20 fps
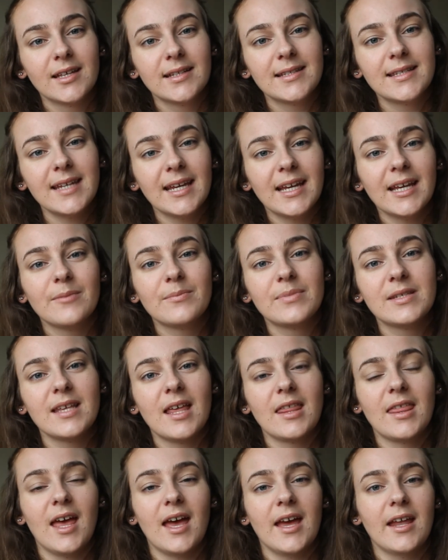tips,
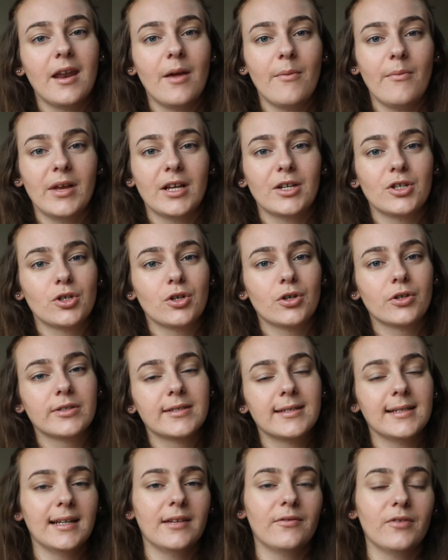then make sure
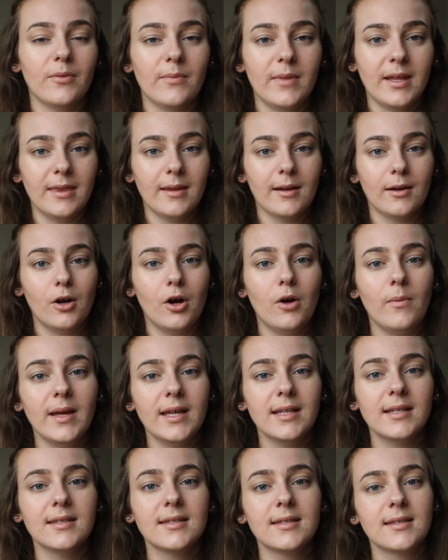to leave them in the
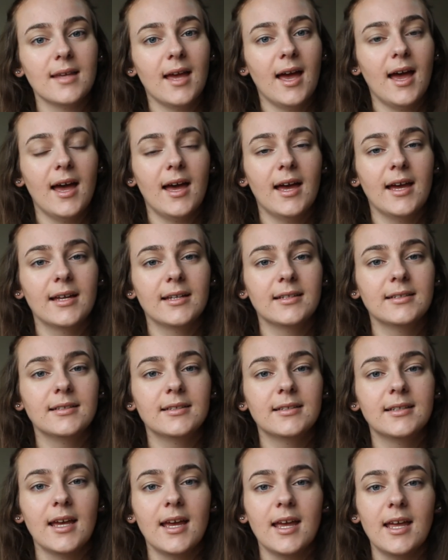comments,
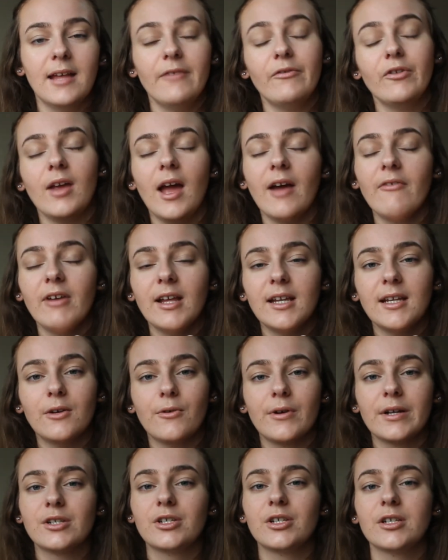and if you have any
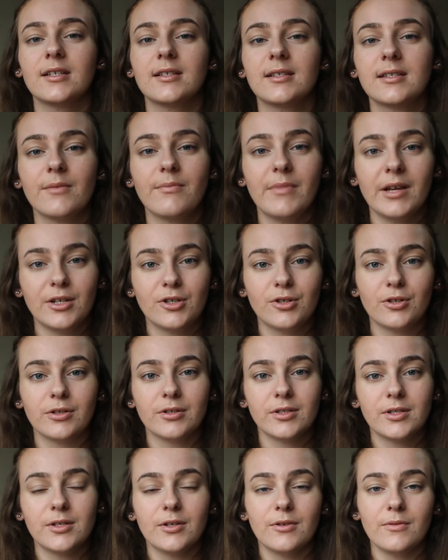questions, make sure
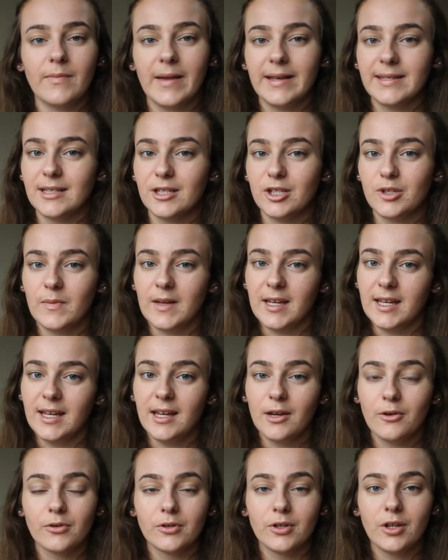to message me
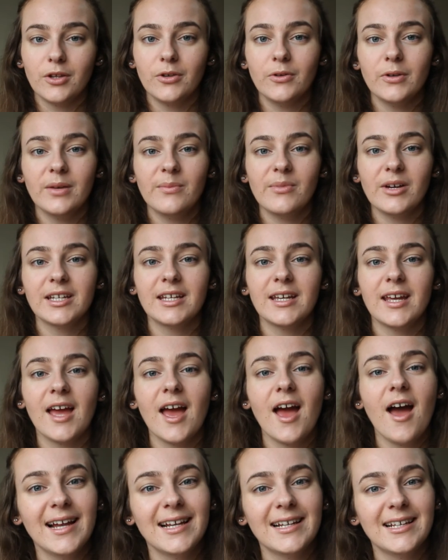here on Unibuddy.
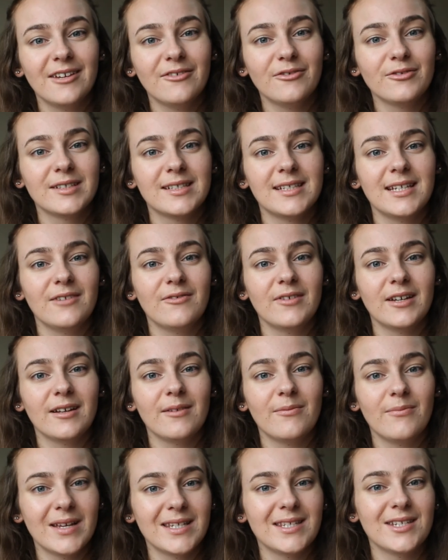I love receiving
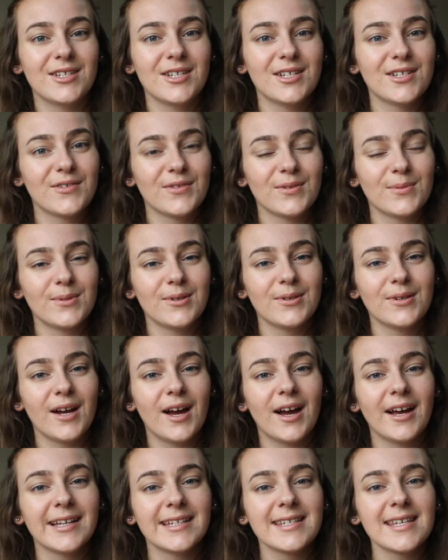messages from you
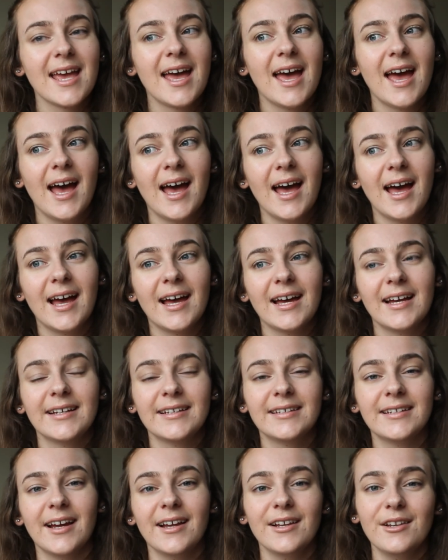guys
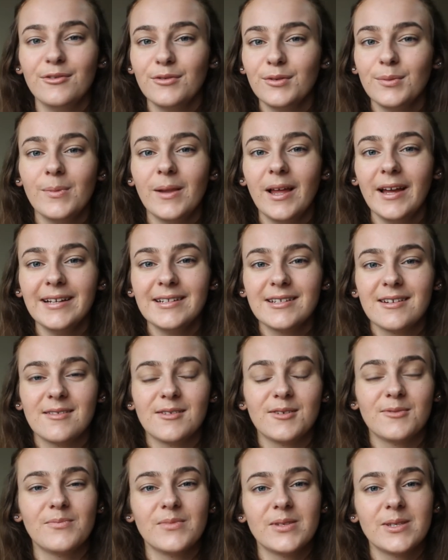and I love replying to
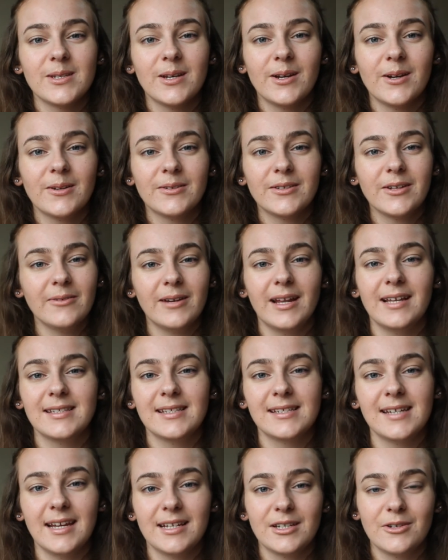them, so don't
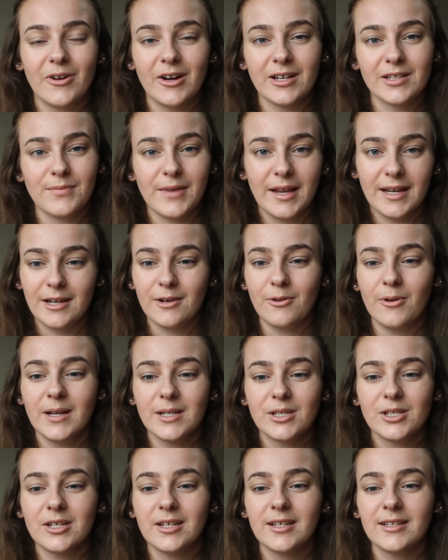hesitate to ask me any
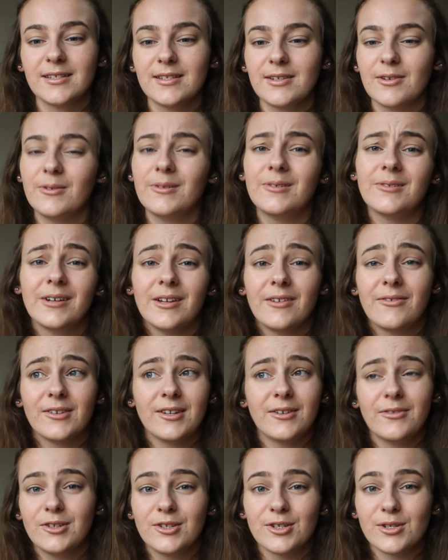questions, or even
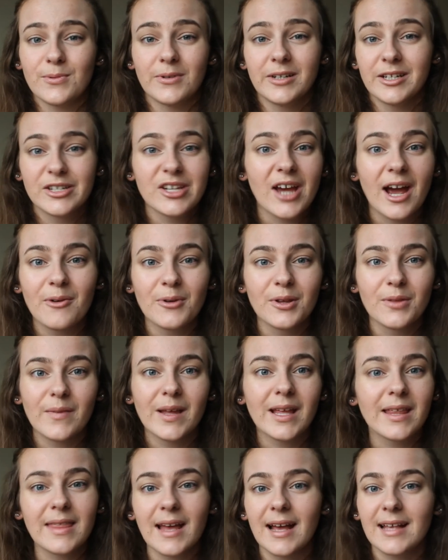if you just want to chat with
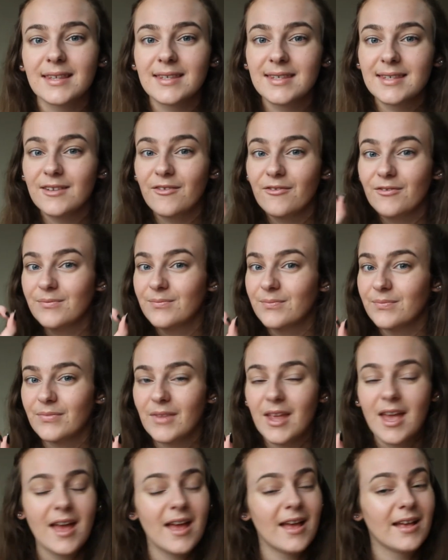me, it's
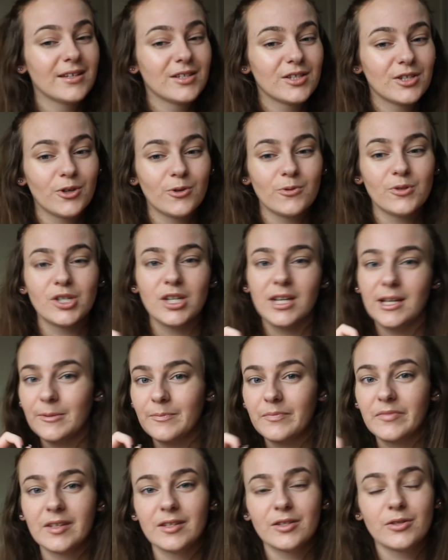Gucci,
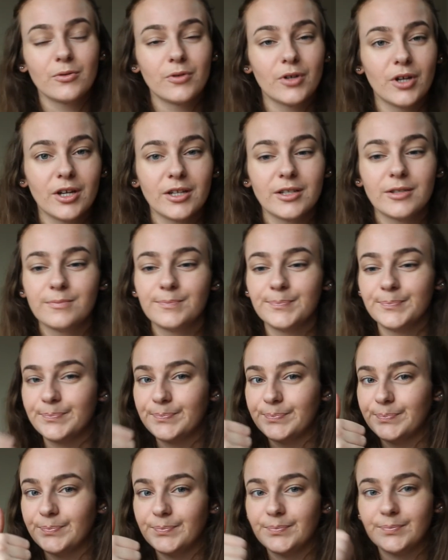it's all good.
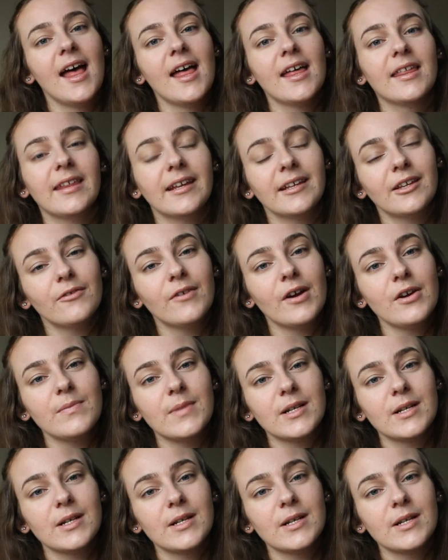Thank you very